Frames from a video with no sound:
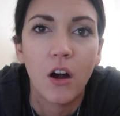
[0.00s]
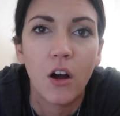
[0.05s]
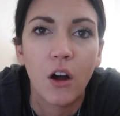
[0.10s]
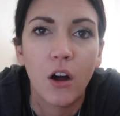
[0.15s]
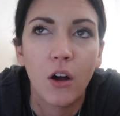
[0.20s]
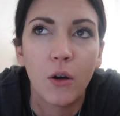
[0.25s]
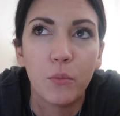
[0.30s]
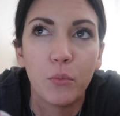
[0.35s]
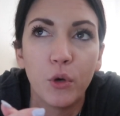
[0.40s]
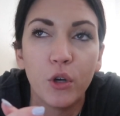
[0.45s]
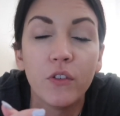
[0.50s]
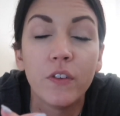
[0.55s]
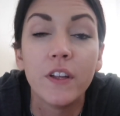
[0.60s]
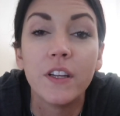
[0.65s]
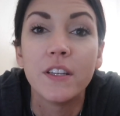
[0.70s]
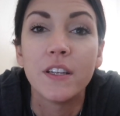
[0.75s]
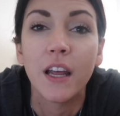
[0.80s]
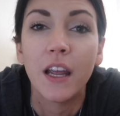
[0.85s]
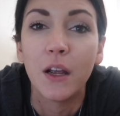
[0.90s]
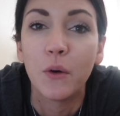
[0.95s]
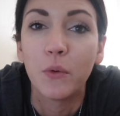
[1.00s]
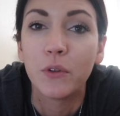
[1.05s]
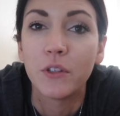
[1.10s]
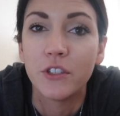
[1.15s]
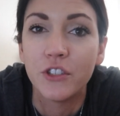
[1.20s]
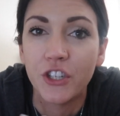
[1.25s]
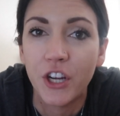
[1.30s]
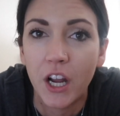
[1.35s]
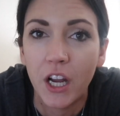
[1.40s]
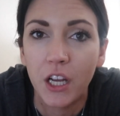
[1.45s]
our move-in date was
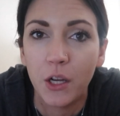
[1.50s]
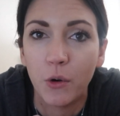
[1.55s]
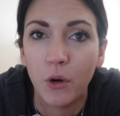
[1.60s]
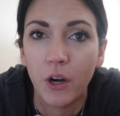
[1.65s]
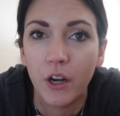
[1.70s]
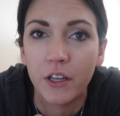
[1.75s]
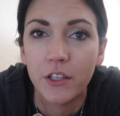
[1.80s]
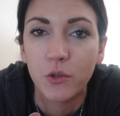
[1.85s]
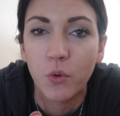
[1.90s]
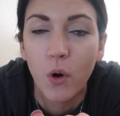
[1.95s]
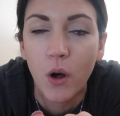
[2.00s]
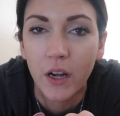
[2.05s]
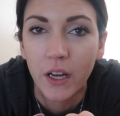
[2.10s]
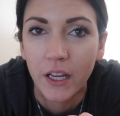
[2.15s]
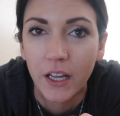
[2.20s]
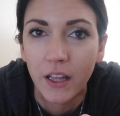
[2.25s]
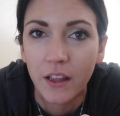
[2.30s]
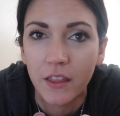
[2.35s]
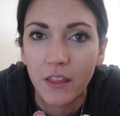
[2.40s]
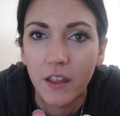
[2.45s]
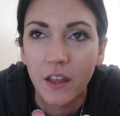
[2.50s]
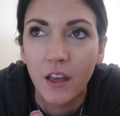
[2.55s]
January 20th,